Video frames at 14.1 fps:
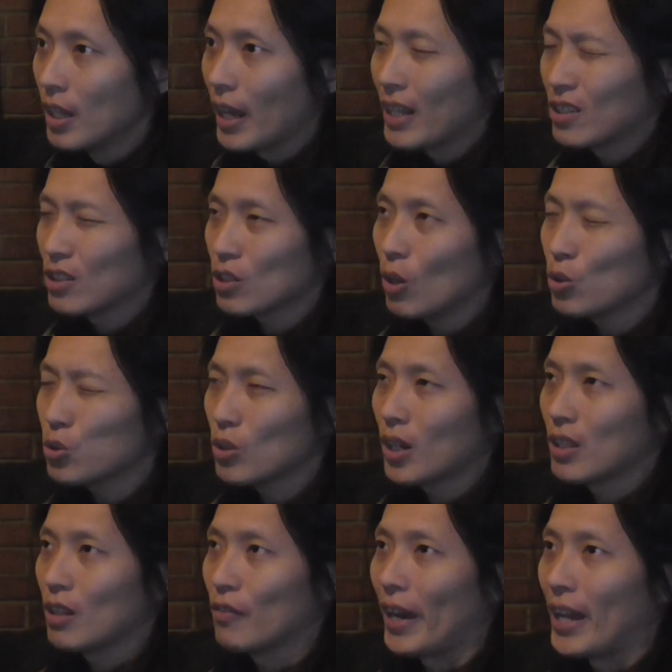And there's also
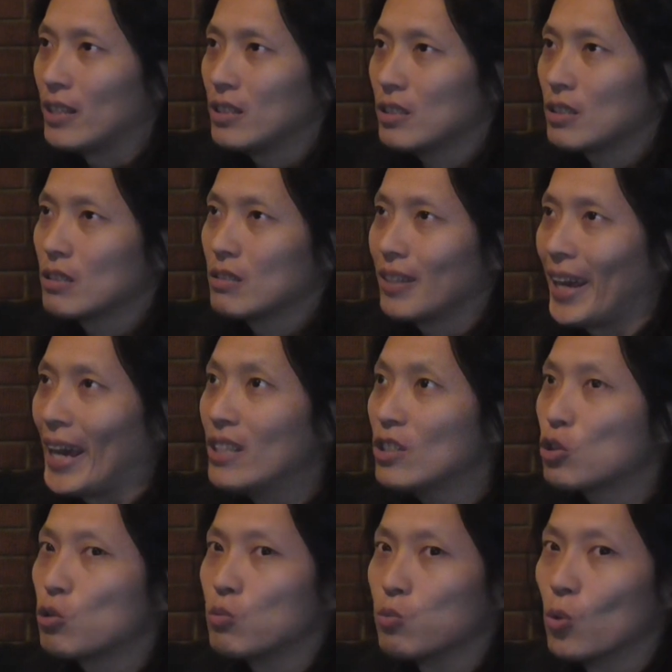kind of
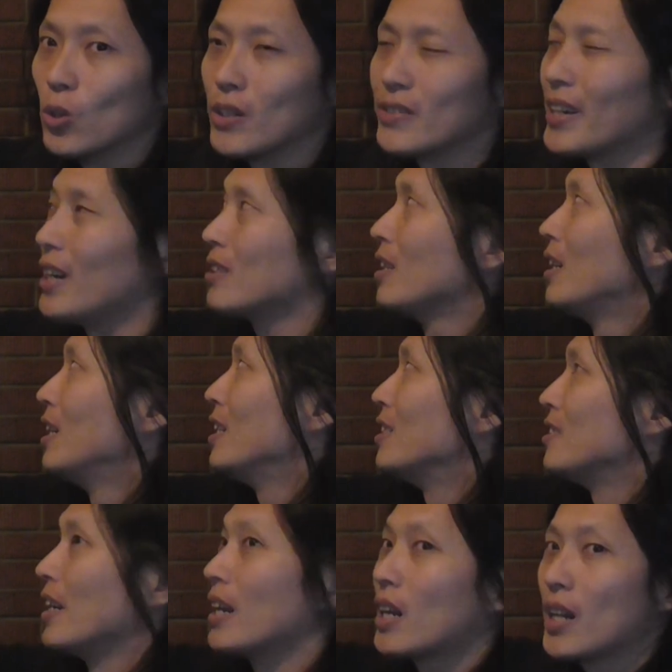hints toward that
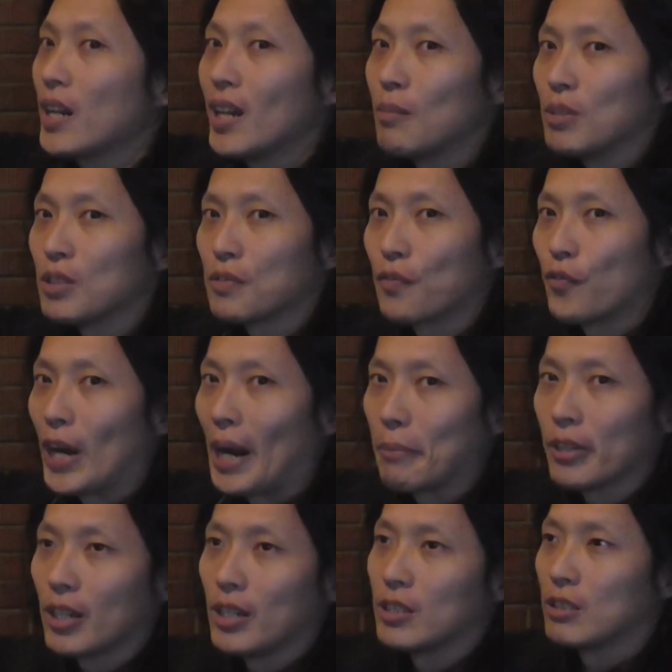they claim is
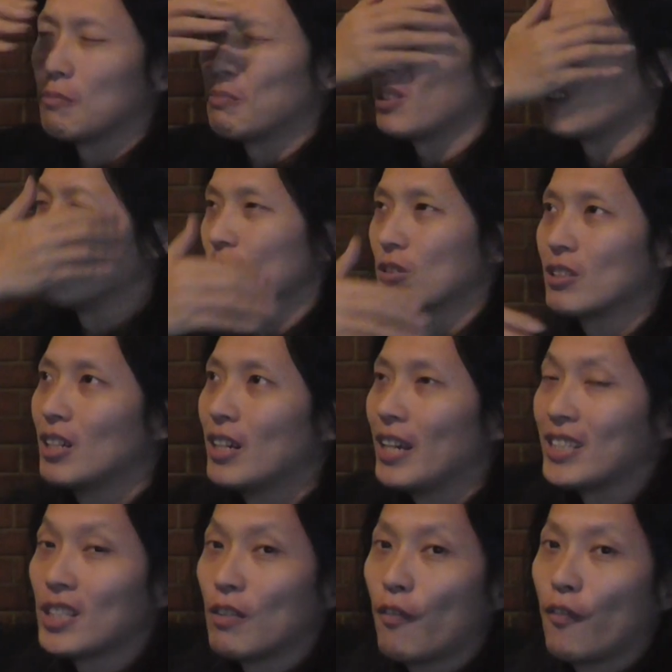fabricated because
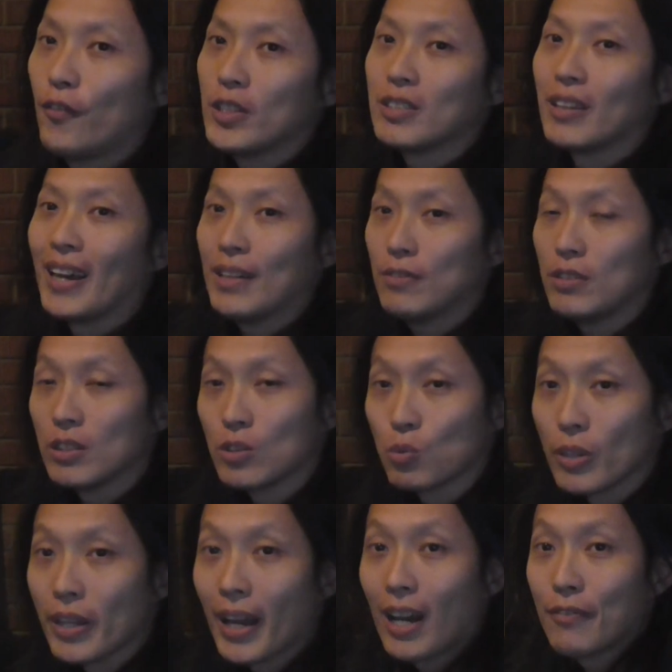it doesn't fit the evidence
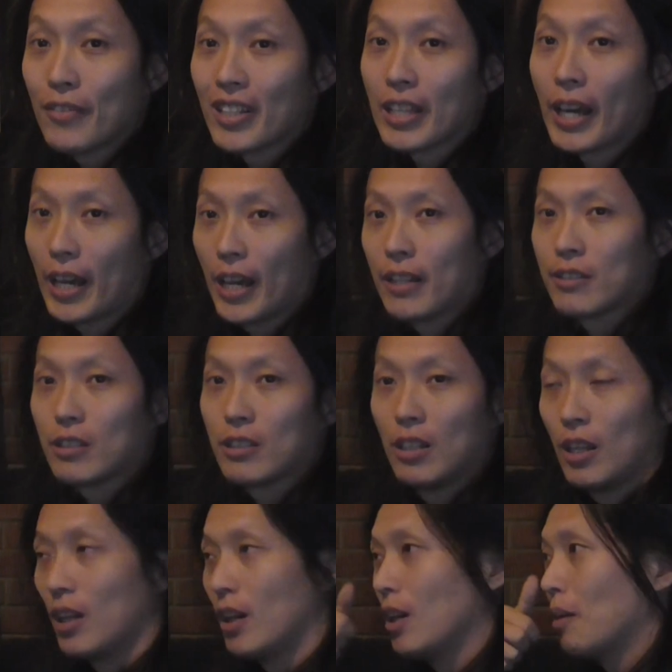we have at hand.
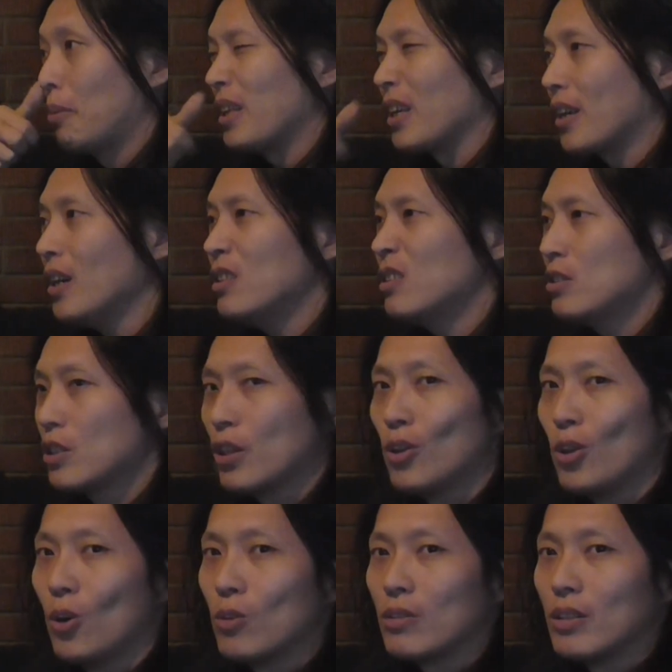But again, this
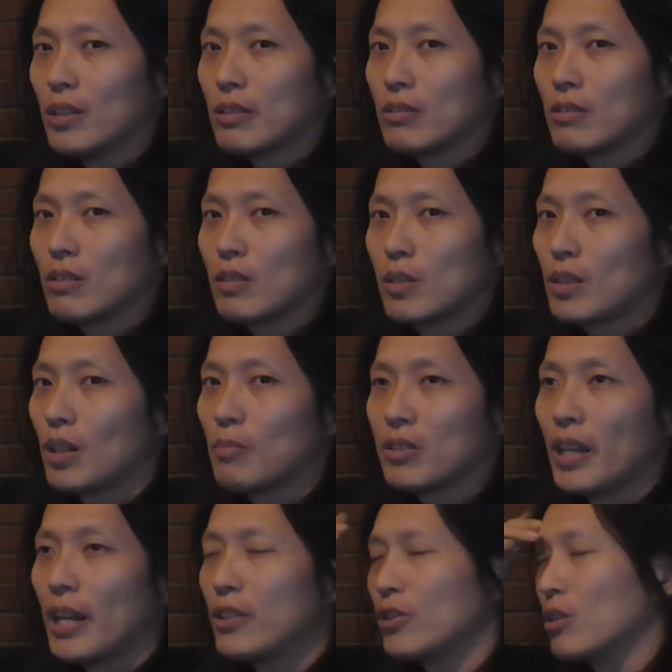alone is
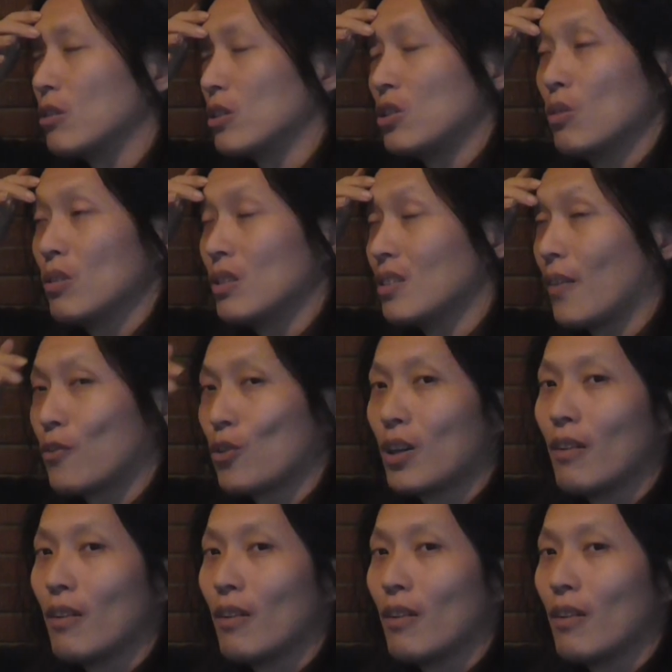circumstantial. It's not enough to